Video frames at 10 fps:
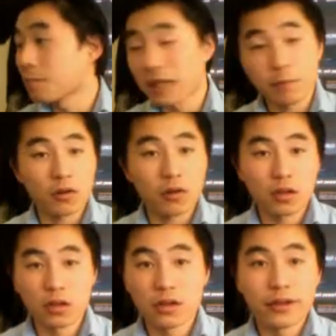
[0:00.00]
people
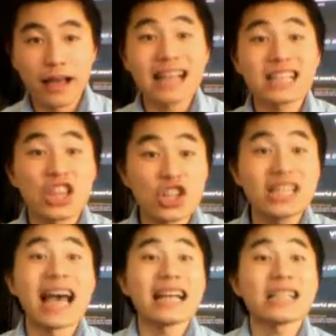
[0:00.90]
as their
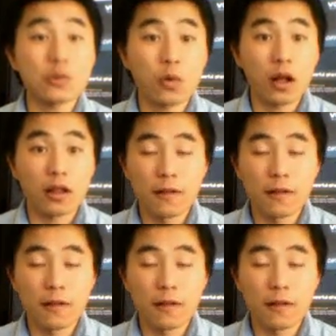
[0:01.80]
test run.